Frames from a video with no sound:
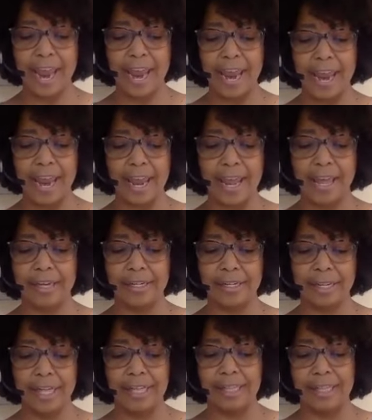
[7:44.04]

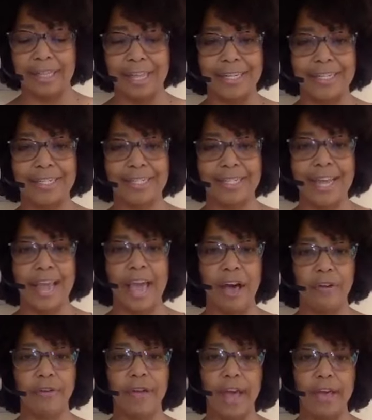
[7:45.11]
And let's see
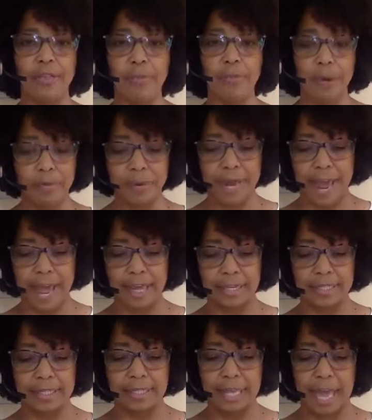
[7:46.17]
how Cuthbert
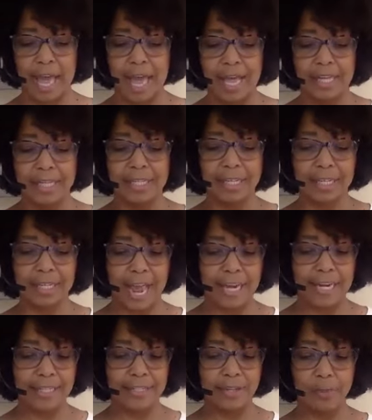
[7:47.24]
reacts.
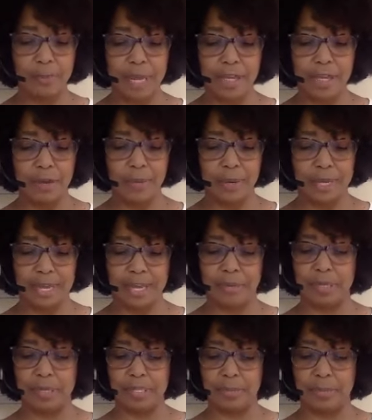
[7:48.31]
Delighted to meet you
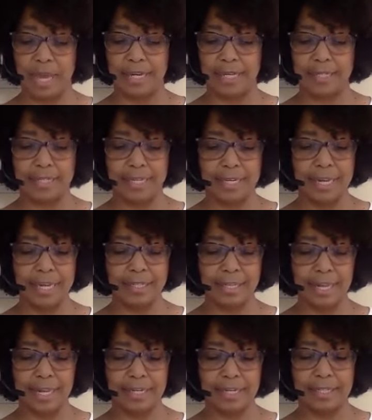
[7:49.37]
again, Miss Madison, he
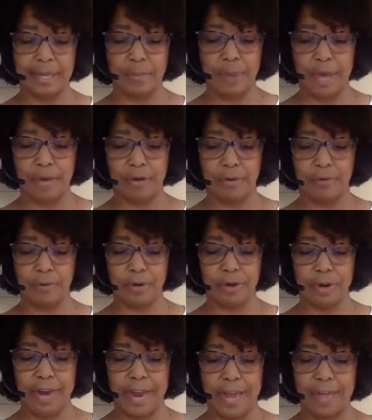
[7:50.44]
said as he bowed over
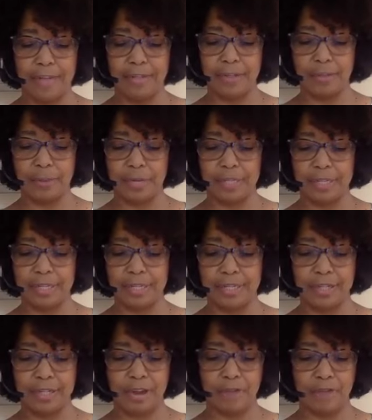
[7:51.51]
her hand, suppressing a
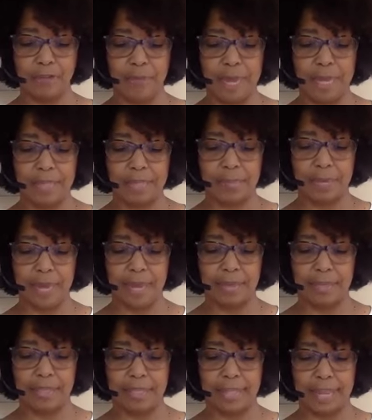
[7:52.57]
start of amazement
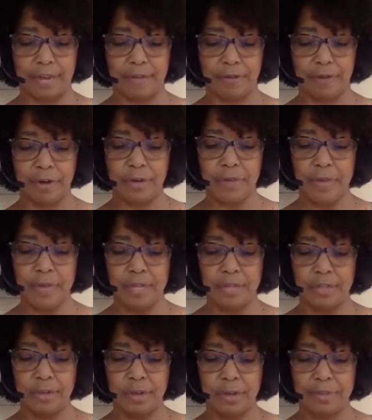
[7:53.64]
at the sight of her.
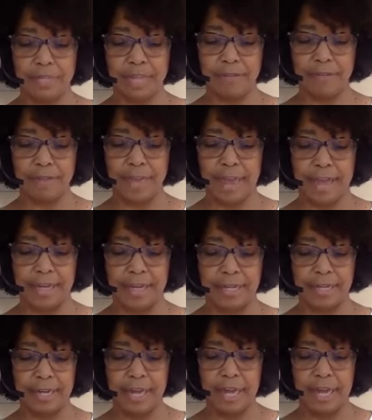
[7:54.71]
To himself, he
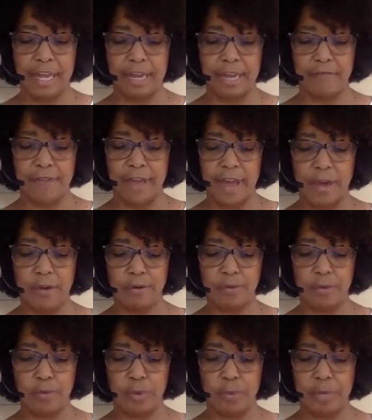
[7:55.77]
added, Confound
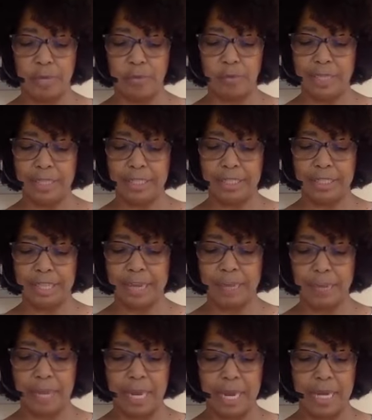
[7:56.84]
the woman. What does she
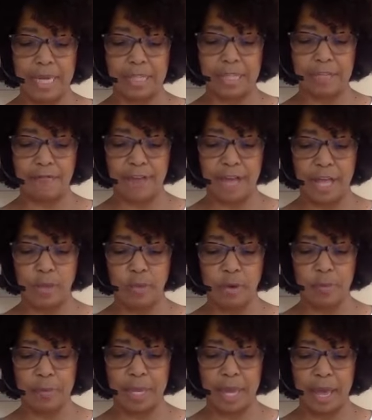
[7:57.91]
mean? Is she
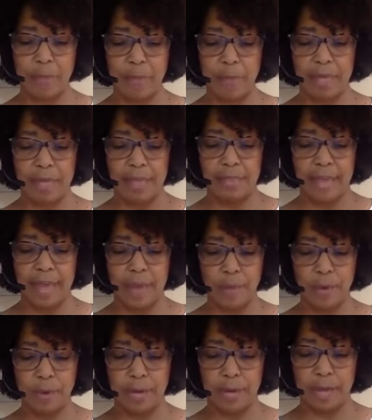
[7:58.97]
following me up? That
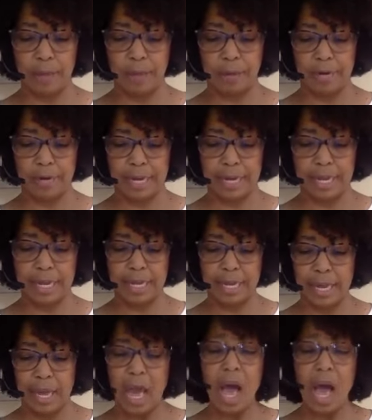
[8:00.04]
won't help her any.